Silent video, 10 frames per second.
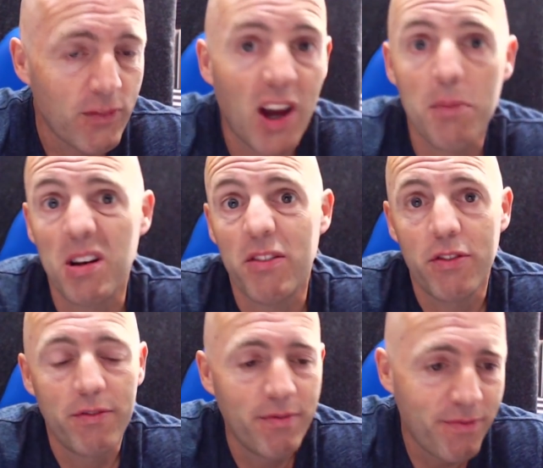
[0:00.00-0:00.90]
I believe.
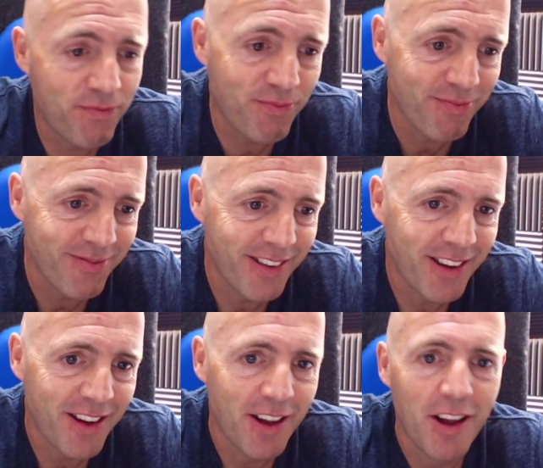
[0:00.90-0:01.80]

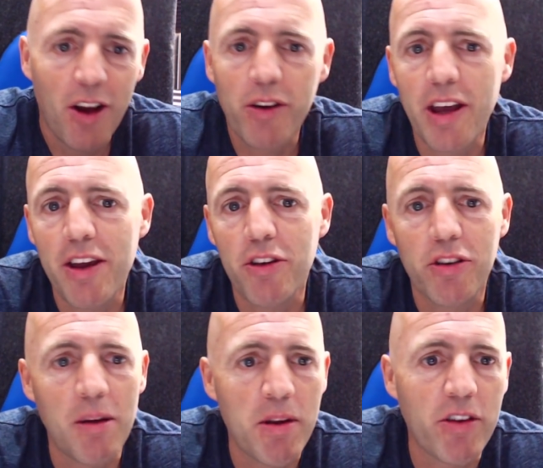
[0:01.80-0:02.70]
Okay, here's the
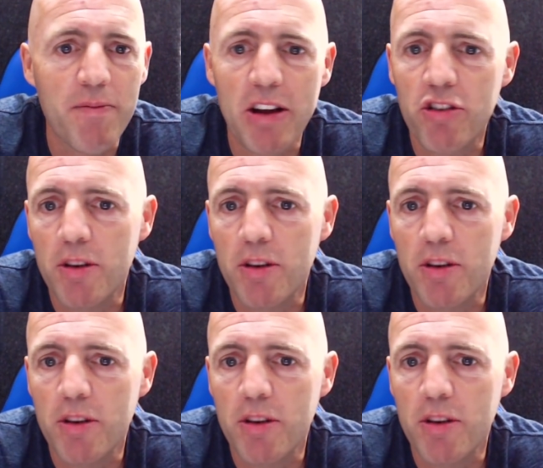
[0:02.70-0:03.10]
companies I've mentioned, the